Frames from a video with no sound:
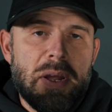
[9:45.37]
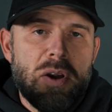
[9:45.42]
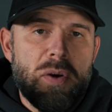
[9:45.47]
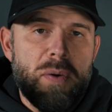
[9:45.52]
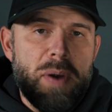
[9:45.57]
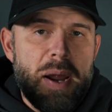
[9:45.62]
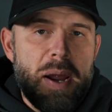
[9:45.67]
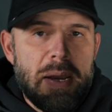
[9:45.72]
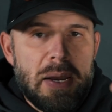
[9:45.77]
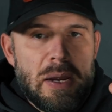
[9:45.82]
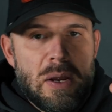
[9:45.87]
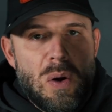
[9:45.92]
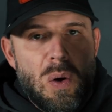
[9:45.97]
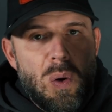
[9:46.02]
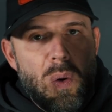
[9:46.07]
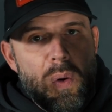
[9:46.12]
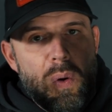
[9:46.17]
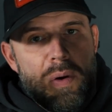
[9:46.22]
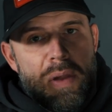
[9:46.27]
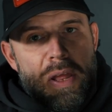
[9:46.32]
creating,
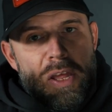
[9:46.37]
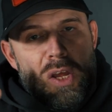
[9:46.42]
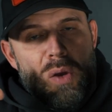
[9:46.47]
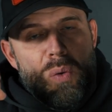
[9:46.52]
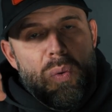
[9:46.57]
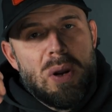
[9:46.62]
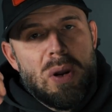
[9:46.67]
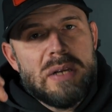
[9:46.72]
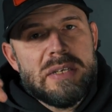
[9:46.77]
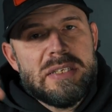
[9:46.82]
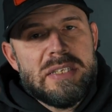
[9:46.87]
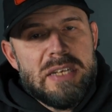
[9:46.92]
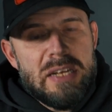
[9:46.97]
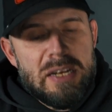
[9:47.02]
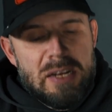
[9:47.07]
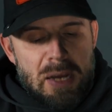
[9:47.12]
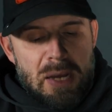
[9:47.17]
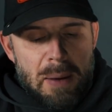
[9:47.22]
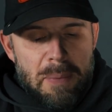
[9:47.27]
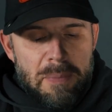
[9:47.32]
or that you want to see
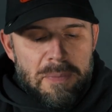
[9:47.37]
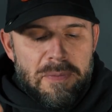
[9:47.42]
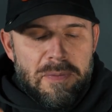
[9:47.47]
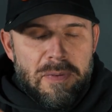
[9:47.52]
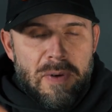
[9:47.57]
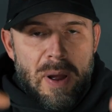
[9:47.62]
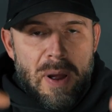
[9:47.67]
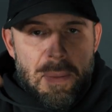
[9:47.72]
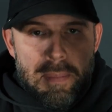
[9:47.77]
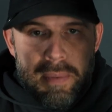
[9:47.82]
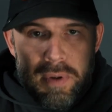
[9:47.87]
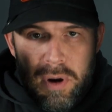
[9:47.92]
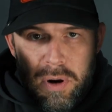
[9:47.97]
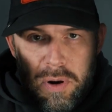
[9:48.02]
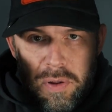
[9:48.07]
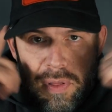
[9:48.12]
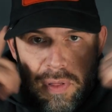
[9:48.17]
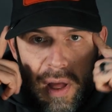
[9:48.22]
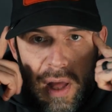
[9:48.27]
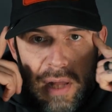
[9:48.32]
come from
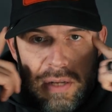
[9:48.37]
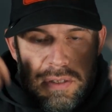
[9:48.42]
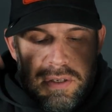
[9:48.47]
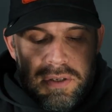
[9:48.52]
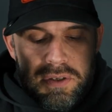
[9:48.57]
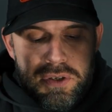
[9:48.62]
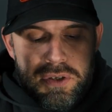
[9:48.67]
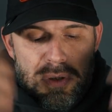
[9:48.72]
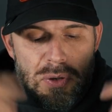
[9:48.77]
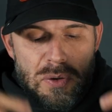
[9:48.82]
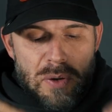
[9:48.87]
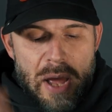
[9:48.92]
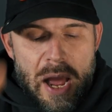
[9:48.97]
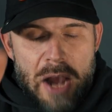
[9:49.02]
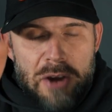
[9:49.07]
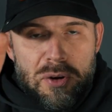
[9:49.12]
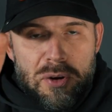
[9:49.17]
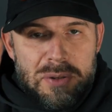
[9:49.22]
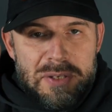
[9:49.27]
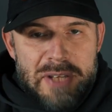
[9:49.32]
your thoughts to
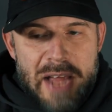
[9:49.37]
actual